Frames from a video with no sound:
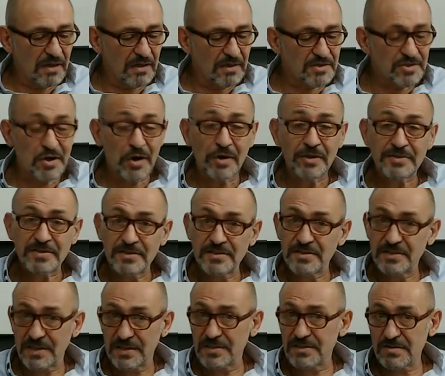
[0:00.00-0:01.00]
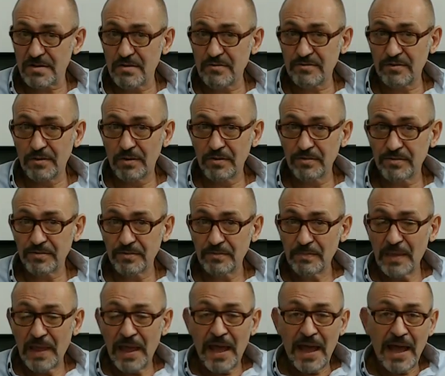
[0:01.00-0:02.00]
toxins, and so forth.
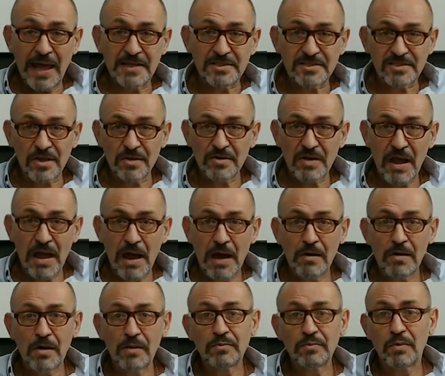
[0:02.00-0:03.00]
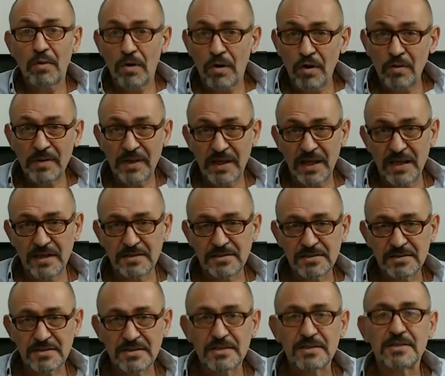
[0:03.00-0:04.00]
And so now a war
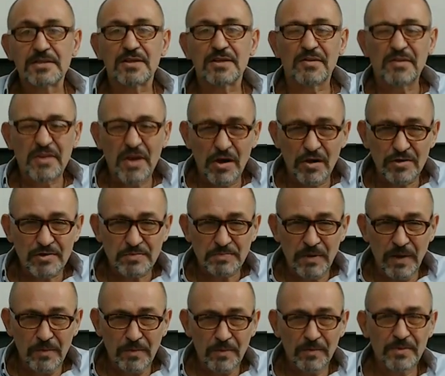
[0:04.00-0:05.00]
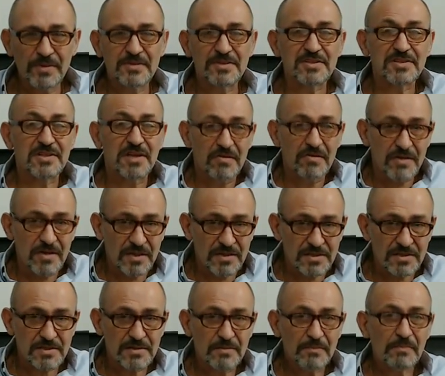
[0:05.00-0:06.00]
begins. So those people with
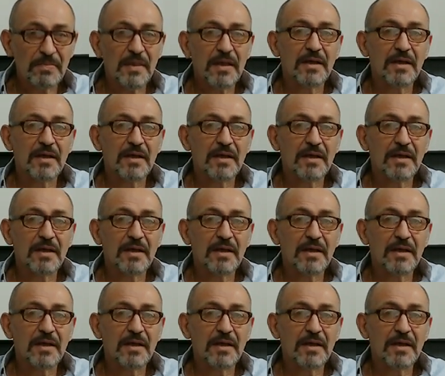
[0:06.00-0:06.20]
serious